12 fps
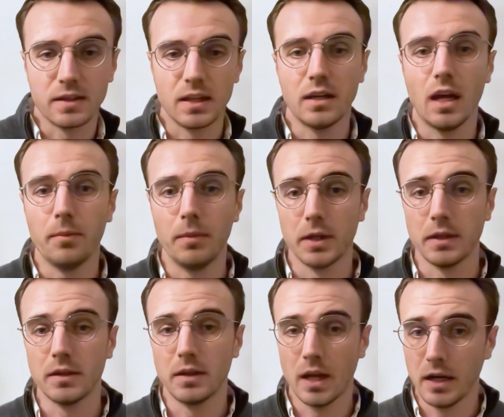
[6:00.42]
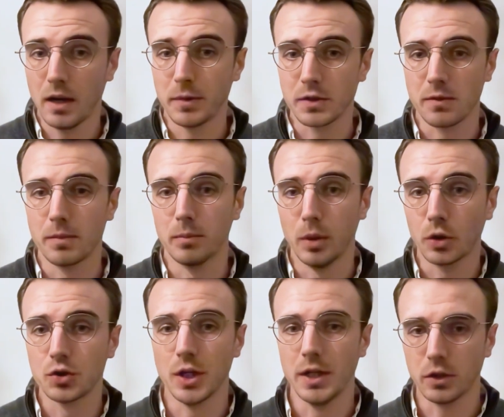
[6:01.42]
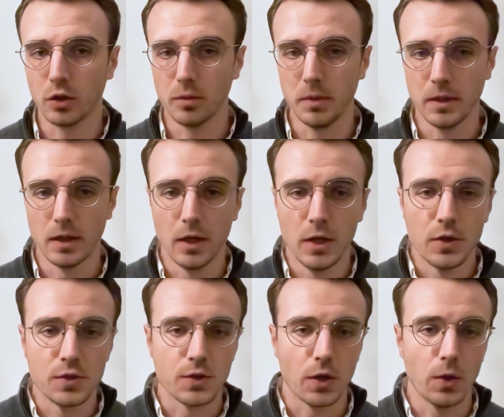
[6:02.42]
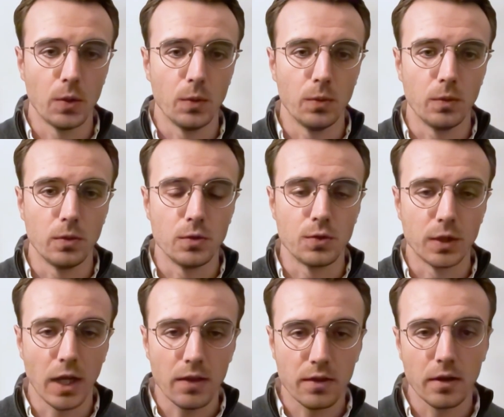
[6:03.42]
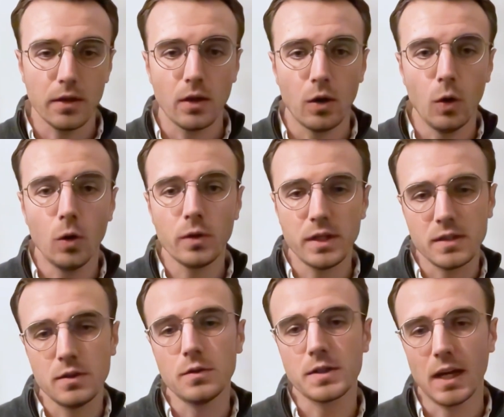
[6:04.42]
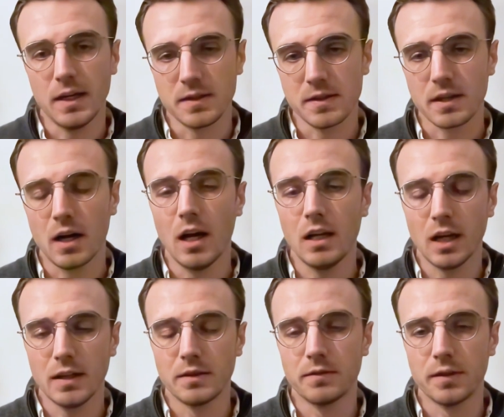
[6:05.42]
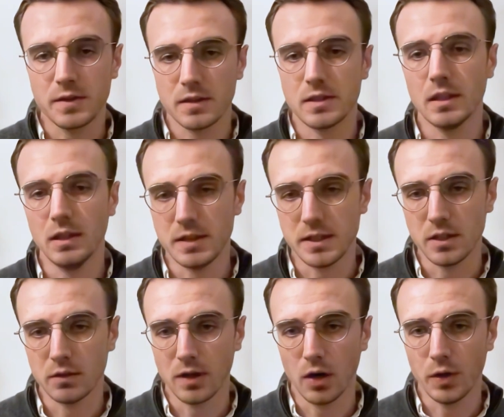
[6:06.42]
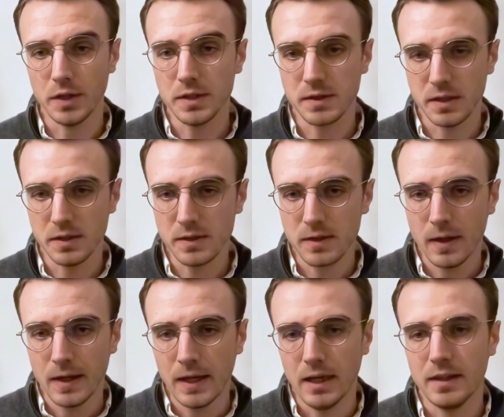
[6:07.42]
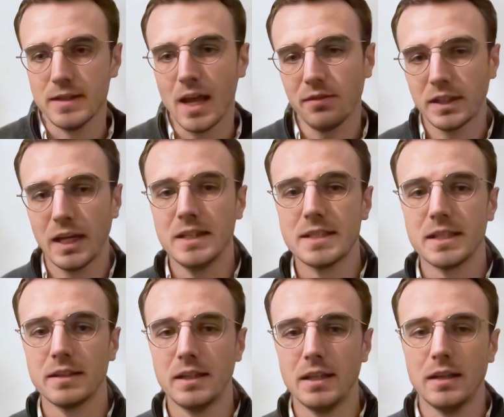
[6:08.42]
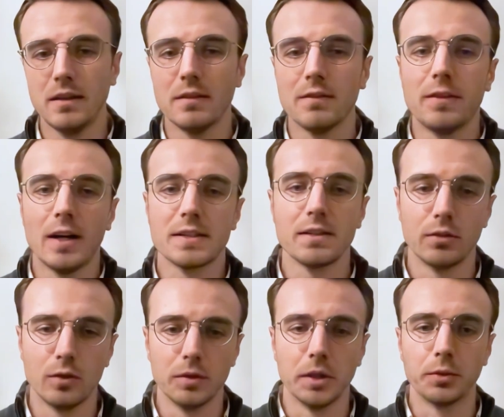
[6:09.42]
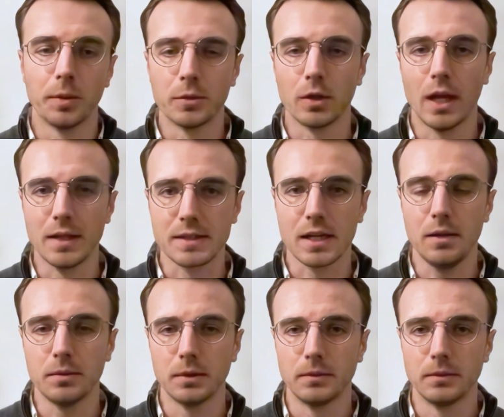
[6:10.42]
the dynamics of the blockchain economy. So together, all these use cases highlight the versatility of our indices in navigating the fast-evolving crypto landscape.